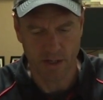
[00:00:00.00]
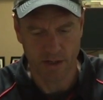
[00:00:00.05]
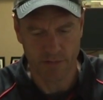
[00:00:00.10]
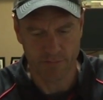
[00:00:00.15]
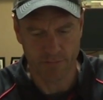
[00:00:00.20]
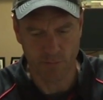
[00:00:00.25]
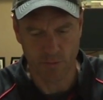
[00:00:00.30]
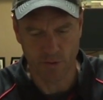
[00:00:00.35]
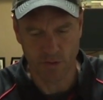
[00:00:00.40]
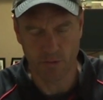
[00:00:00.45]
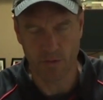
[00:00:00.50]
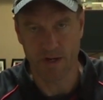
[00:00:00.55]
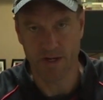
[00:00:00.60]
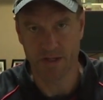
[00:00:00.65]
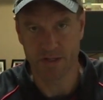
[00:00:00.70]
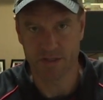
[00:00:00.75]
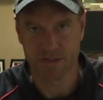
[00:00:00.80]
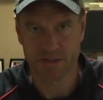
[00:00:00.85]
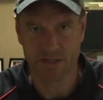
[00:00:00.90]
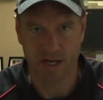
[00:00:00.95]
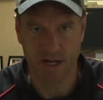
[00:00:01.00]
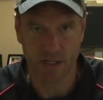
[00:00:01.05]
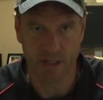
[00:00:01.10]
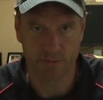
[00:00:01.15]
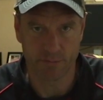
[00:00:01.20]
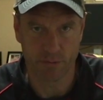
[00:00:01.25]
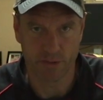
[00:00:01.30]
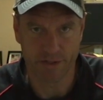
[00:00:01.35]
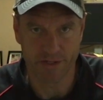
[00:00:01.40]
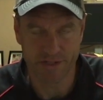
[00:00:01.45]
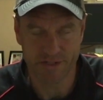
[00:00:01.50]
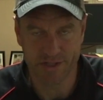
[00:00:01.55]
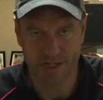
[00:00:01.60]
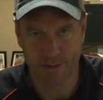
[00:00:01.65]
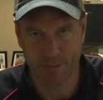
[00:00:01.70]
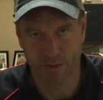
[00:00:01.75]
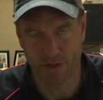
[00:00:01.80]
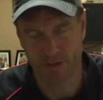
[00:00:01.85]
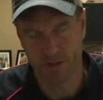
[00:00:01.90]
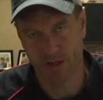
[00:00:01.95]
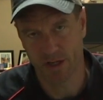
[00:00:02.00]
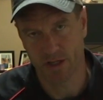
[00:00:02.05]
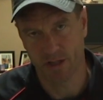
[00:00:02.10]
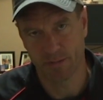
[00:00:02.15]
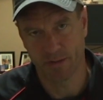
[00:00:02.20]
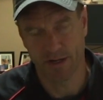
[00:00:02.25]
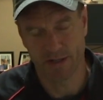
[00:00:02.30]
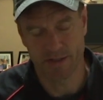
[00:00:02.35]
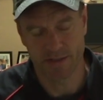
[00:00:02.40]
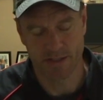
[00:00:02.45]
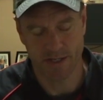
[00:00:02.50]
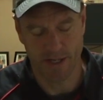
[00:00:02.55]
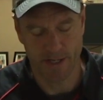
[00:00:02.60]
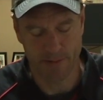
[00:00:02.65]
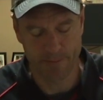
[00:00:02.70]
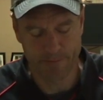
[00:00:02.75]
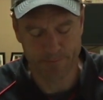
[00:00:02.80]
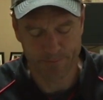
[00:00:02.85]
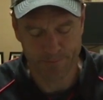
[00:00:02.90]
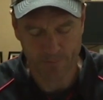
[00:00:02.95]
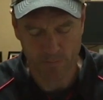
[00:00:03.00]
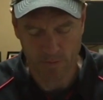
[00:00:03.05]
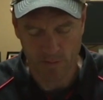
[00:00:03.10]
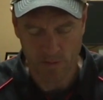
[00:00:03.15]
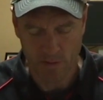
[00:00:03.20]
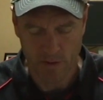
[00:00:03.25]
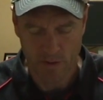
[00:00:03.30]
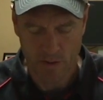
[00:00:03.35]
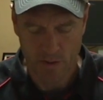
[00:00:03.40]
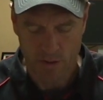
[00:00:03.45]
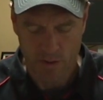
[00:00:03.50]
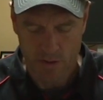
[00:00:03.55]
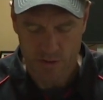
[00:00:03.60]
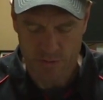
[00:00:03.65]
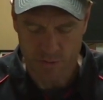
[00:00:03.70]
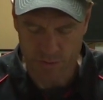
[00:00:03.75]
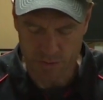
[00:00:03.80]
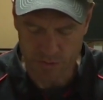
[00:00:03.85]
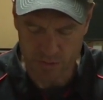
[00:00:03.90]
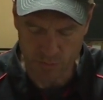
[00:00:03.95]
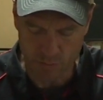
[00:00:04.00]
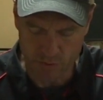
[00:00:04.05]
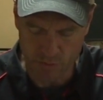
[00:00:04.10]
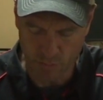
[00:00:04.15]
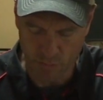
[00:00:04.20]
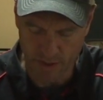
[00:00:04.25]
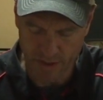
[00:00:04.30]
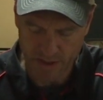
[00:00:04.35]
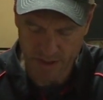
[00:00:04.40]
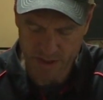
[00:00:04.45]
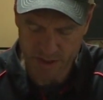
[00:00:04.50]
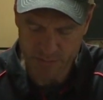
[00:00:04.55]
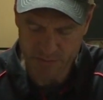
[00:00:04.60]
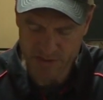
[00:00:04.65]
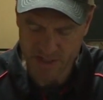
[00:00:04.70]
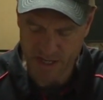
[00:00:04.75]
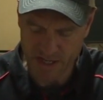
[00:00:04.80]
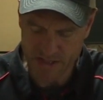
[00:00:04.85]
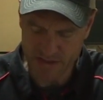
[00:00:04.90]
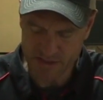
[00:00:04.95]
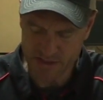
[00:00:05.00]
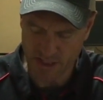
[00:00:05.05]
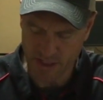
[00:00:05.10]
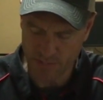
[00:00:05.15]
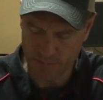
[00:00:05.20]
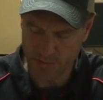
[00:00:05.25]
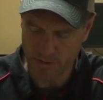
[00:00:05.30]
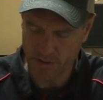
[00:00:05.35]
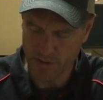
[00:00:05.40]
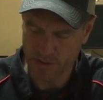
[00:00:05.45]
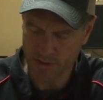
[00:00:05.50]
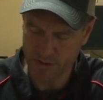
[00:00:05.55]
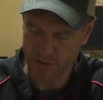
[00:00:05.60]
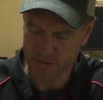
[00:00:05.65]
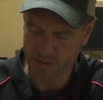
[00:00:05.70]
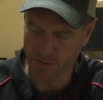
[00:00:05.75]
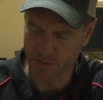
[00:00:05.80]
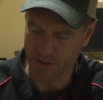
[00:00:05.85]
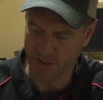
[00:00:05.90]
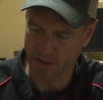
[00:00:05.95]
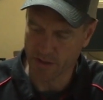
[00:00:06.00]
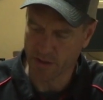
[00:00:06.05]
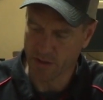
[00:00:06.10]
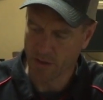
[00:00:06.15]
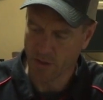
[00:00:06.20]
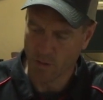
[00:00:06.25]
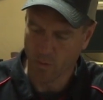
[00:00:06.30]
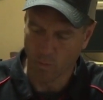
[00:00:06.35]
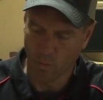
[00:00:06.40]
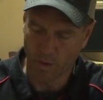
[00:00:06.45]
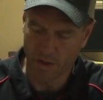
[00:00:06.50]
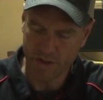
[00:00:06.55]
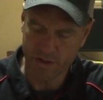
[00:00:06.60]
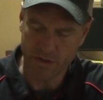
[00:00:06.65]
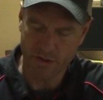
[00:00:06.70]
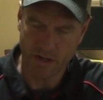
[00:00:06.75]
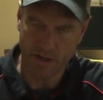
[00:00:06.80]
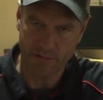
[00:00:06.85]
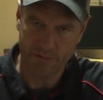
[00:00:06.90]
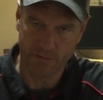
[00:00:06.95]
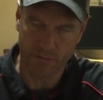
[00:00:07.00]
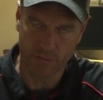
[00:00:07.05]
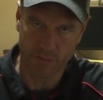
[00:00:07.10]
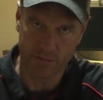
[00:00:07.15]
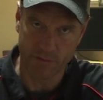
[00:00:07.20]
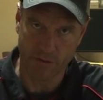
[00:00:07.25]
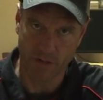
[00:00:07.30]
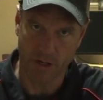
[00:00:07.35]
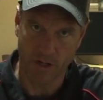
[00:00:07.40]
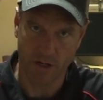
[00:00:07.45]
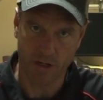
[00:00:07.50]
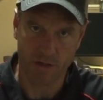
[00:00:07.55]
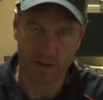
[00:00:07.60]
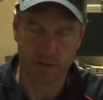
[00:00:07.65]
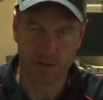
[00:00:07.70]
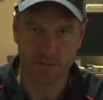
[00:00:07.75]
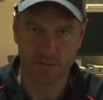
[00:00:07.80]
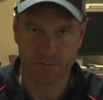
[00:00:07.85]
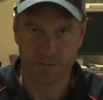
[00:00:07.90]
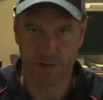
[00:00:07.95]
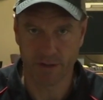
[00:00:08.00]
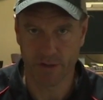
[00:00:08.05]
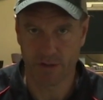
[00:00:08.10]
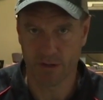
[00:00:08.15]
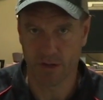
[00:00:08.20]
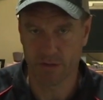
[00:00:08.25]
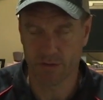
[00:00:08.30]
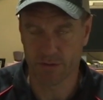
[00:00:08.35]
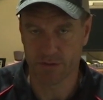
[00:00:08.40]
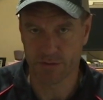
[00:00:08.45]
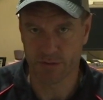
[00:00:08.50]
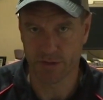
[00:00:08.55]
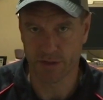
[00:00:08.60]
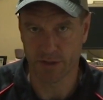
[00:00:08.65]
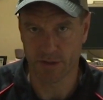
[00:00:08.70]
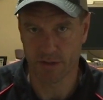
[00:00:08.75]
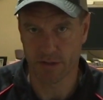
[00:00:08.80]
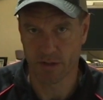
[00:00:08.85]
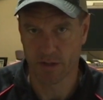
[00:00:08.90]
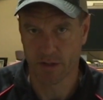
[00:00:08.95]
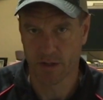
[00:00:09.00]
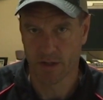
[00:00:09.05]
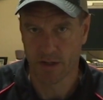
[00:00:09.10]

for creating this style of release that I'm going to talk about today. So you want to get them sized up so that when you're at full draw, finger on the trigger,